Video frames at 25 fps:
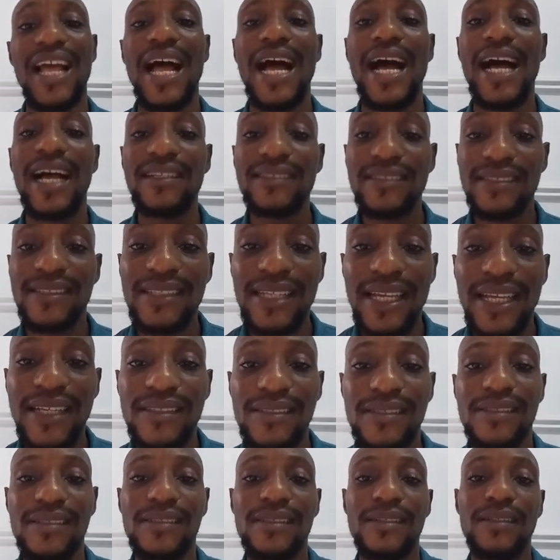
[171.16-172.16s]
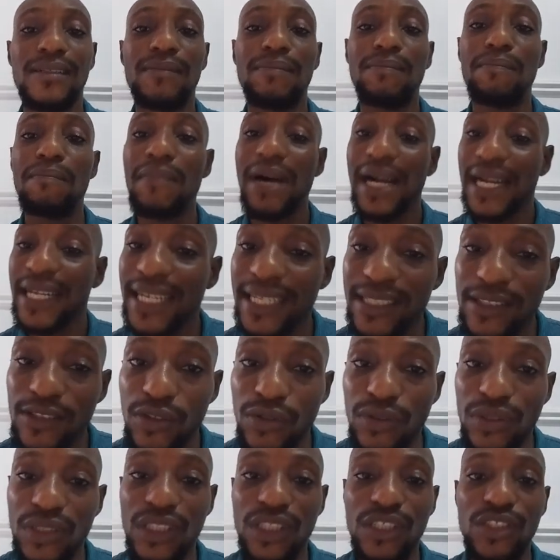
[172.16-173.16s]
assess uh, market
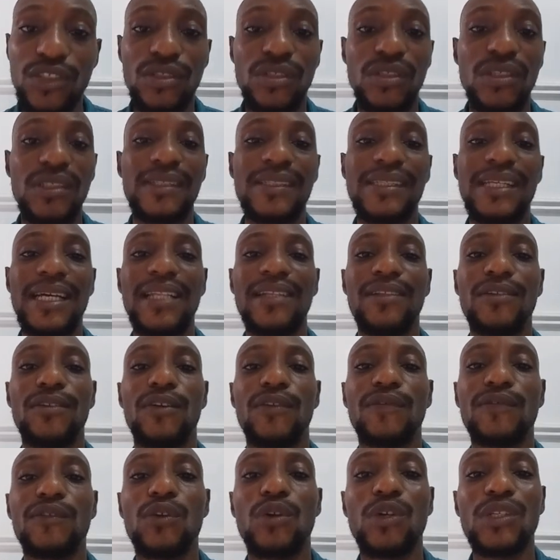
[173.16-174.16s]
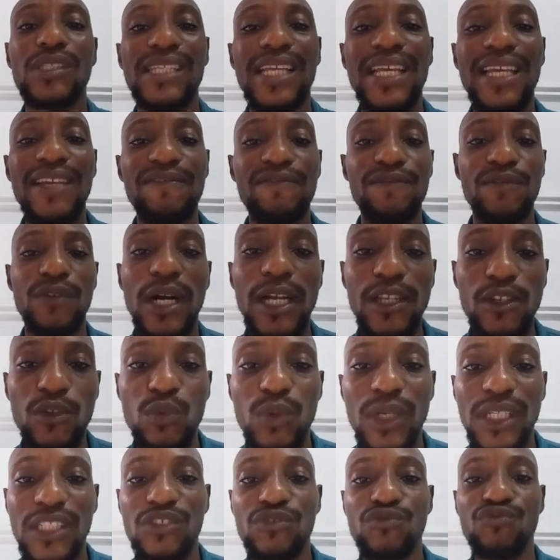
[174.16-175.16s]
conditions, and of course,
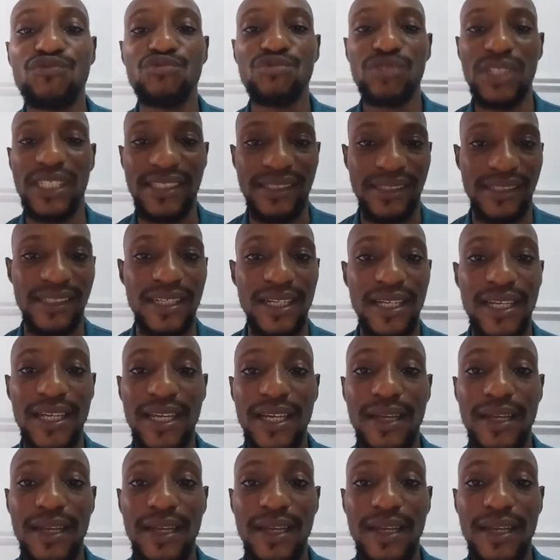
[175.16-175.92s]
evaluate risk